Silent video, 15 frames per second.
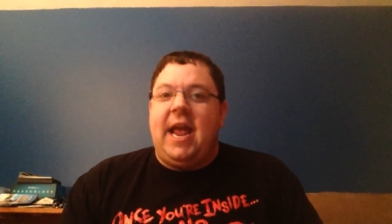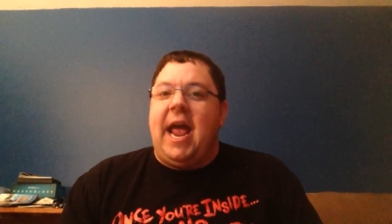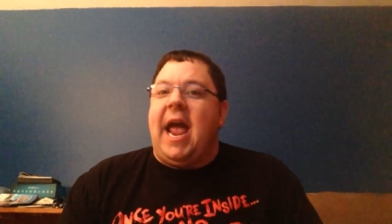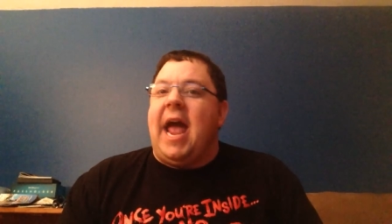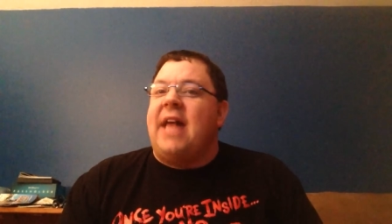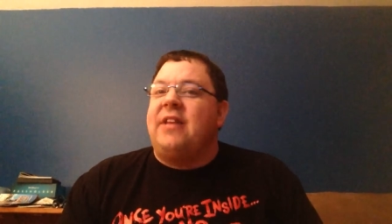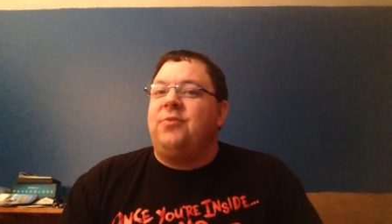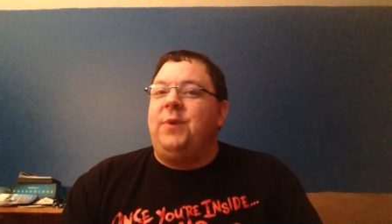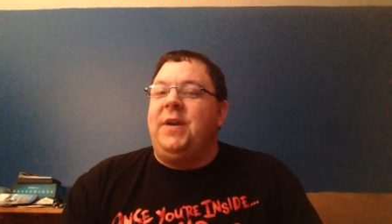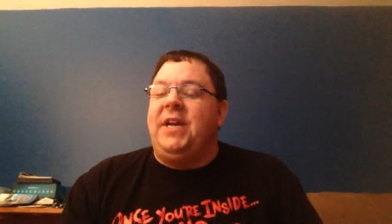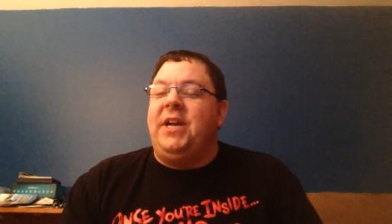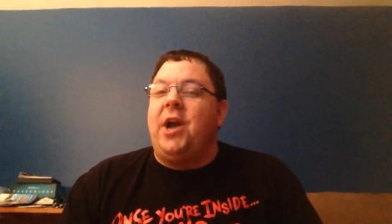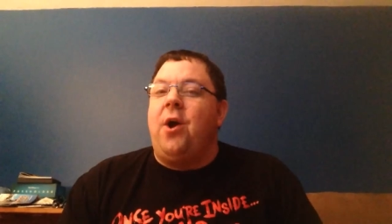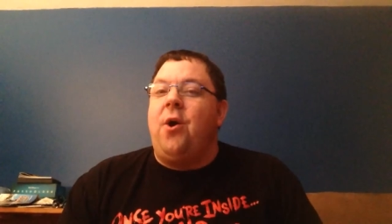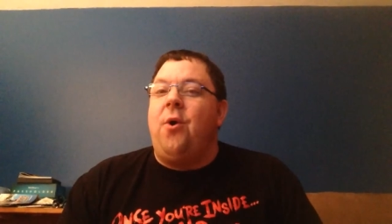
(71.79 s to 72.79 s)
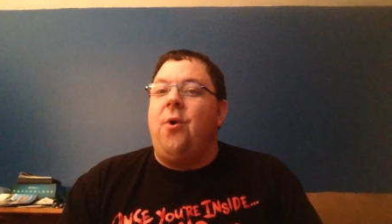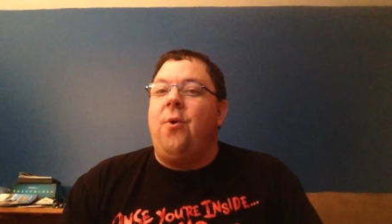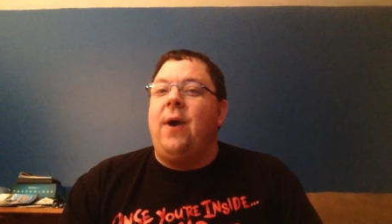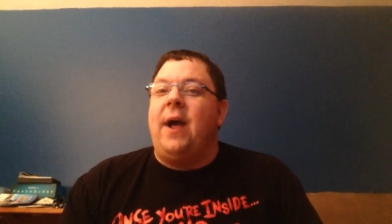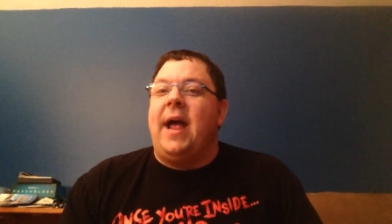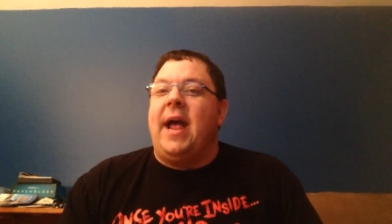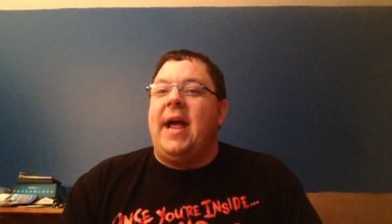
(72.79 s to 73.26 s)
as we
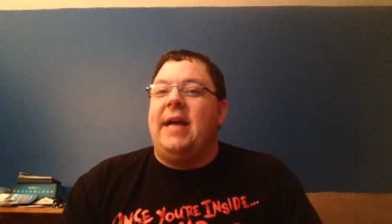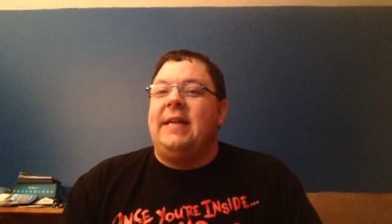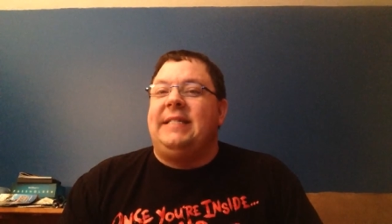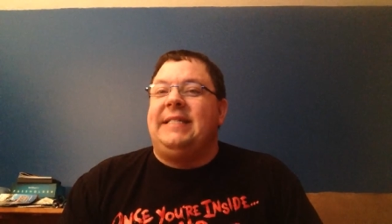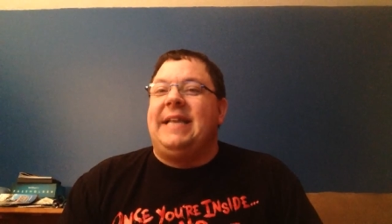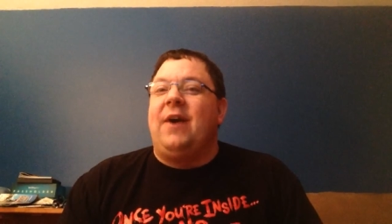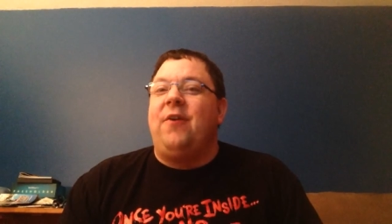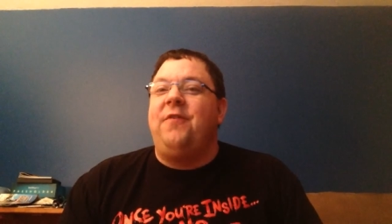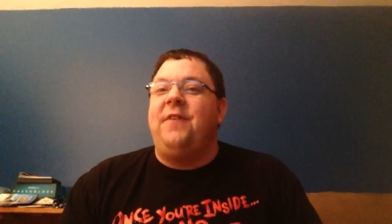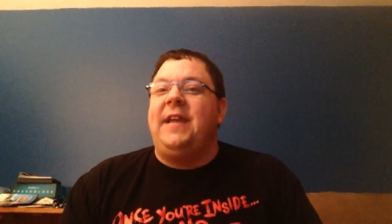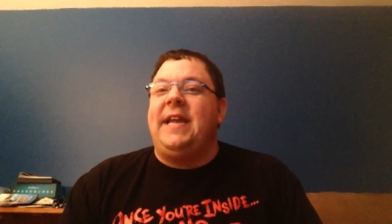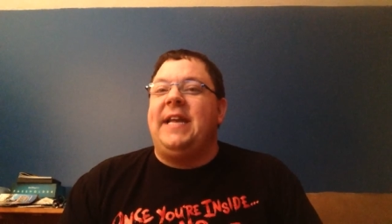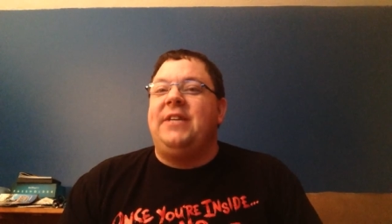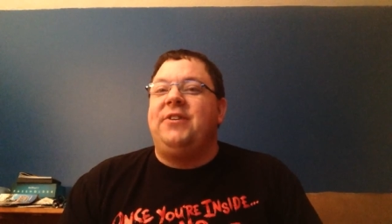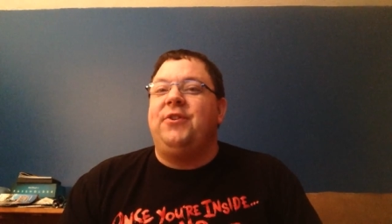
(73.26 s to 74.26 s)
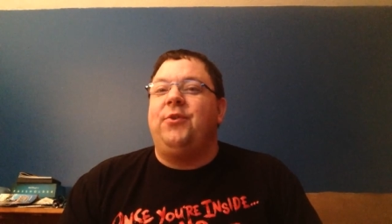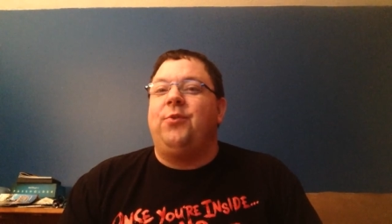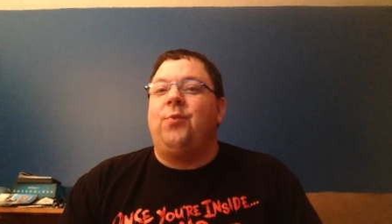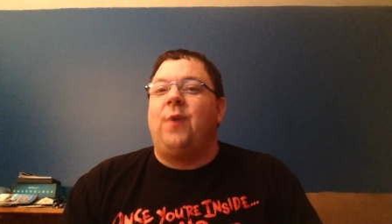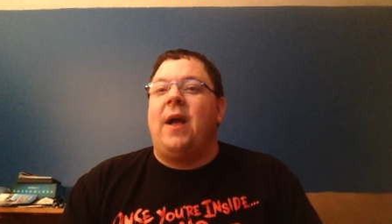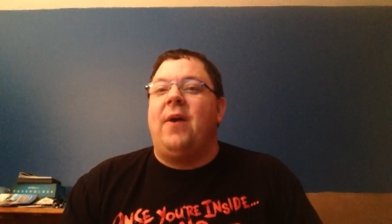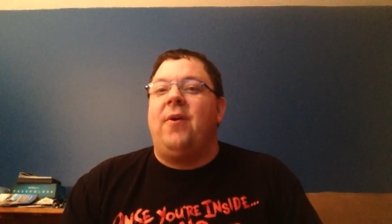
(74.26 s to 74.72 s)
go delving into the
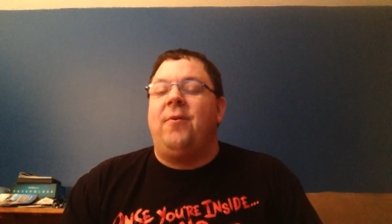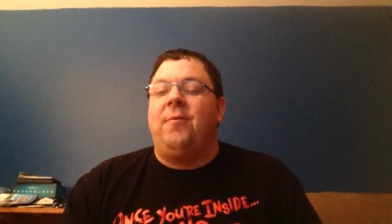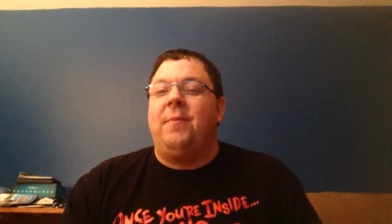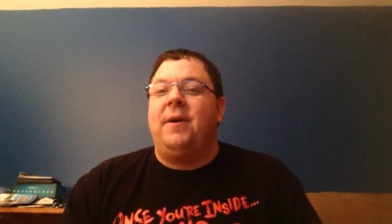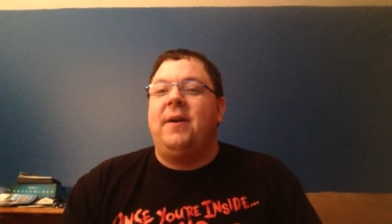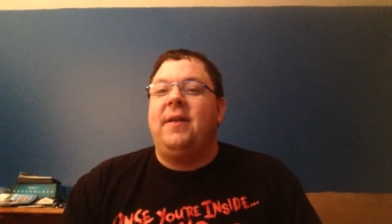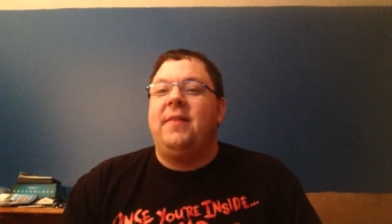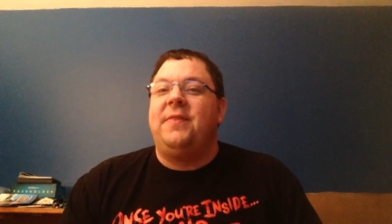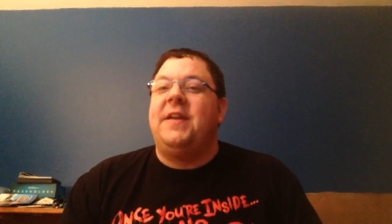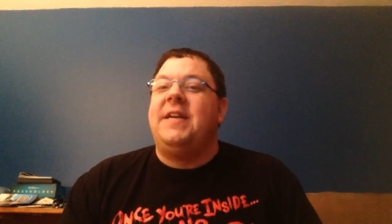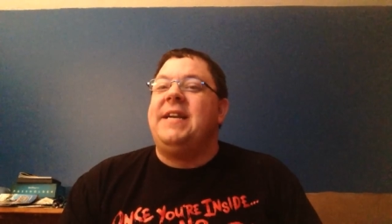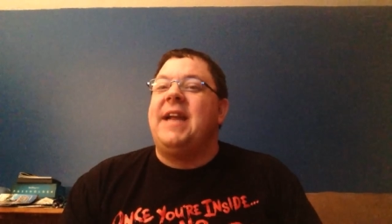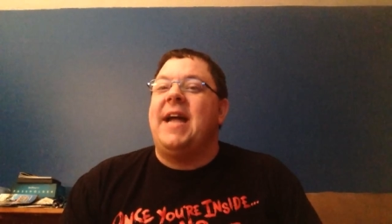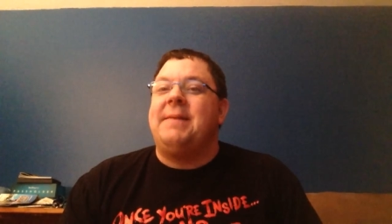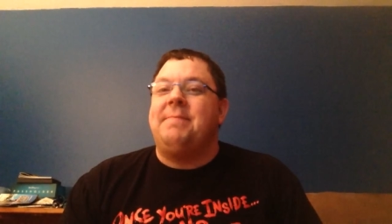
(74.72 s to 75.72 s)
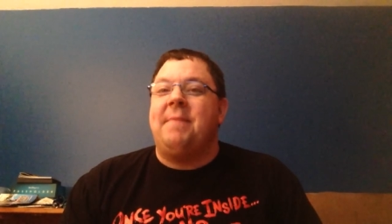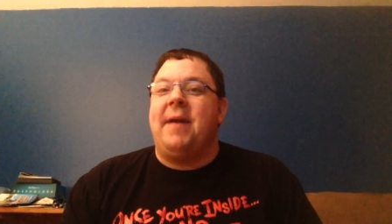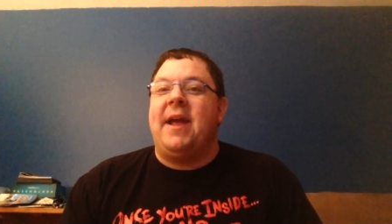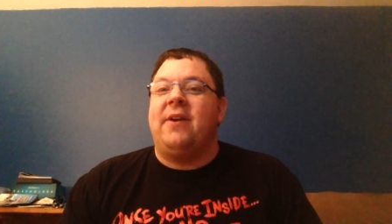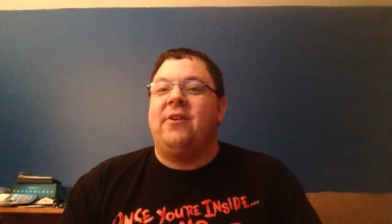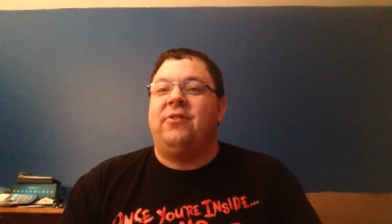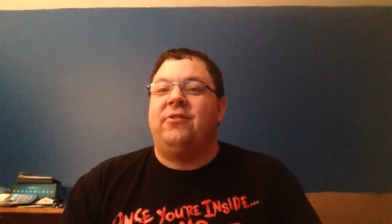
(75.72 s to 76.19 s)
realm, the
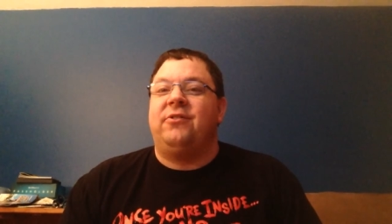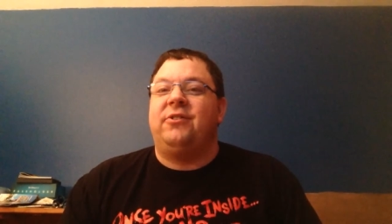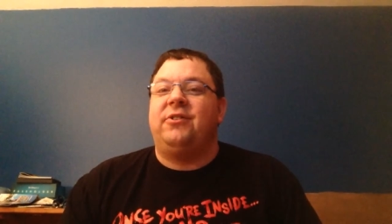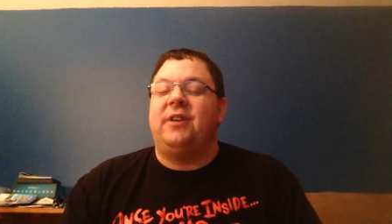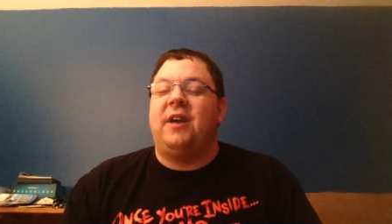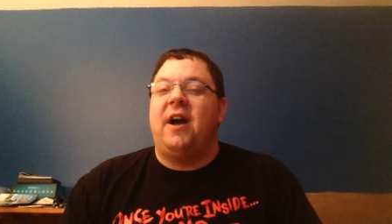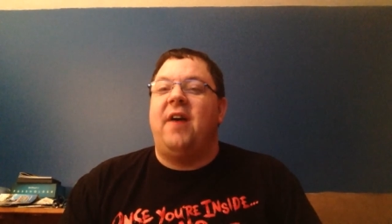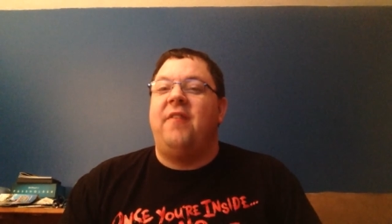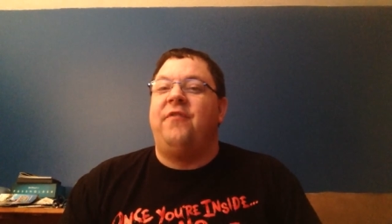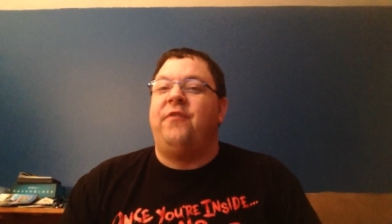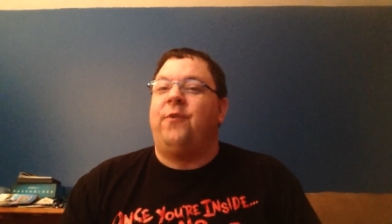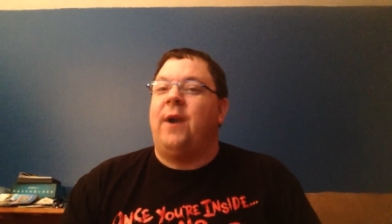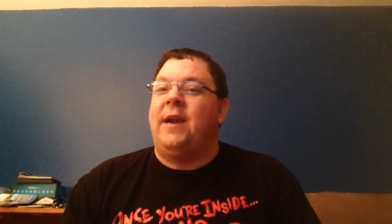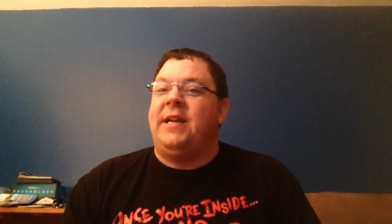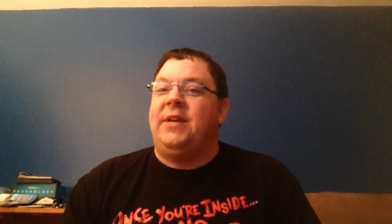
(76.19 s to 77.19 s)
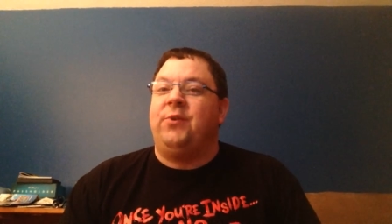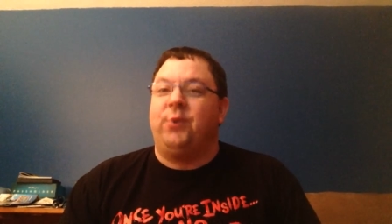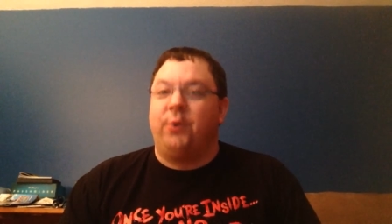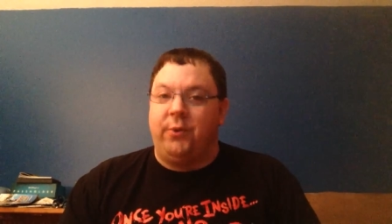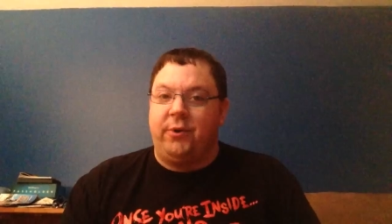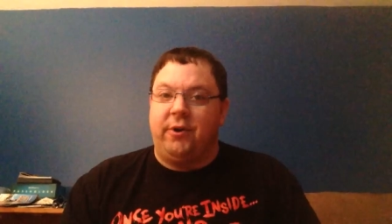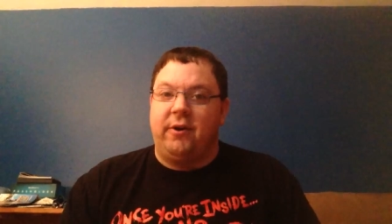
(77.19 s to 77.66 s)
nightmares of Freddy
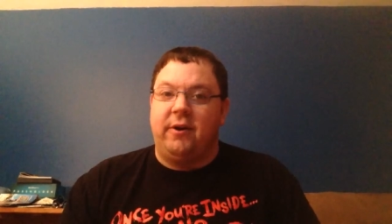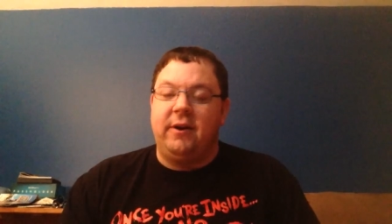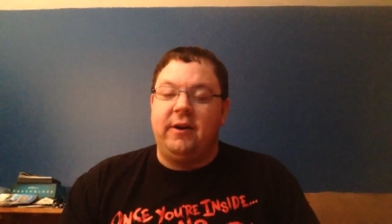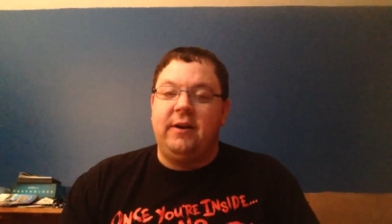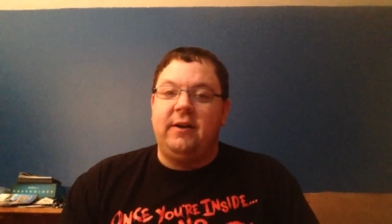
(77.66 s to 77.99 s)
Krueger.